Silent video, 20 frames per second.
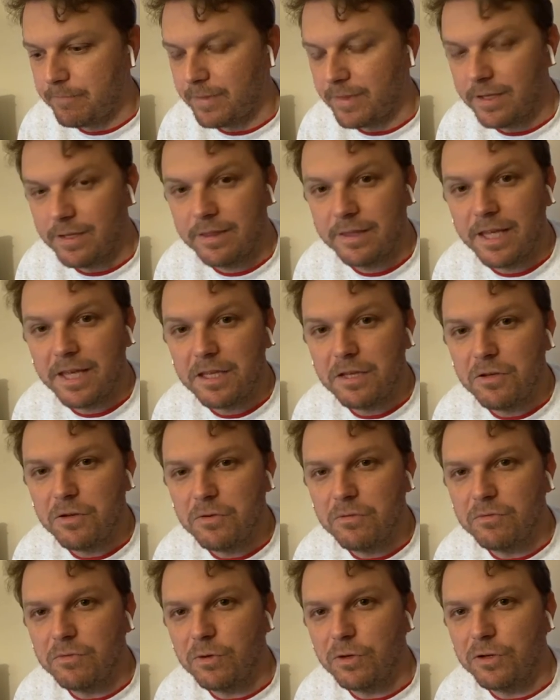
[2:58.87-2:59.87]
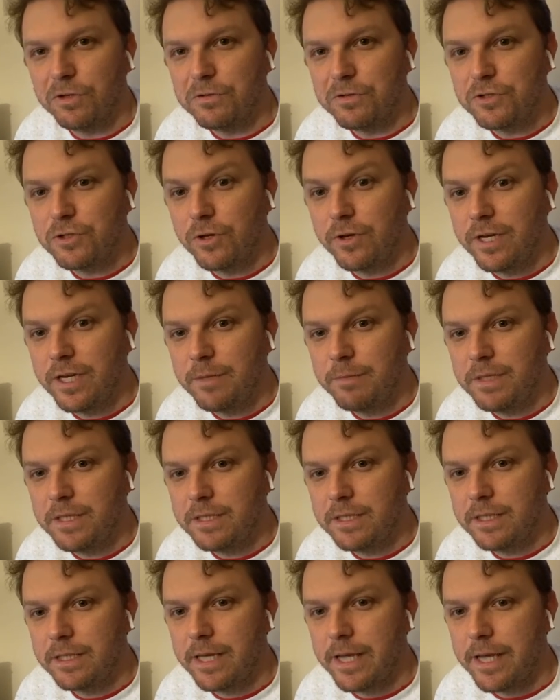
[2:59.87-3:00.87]
thank you for joining me
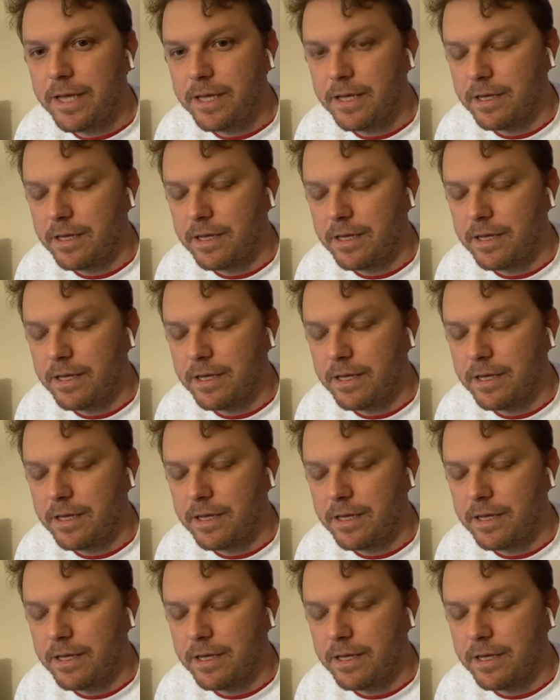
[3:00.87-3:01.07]
today.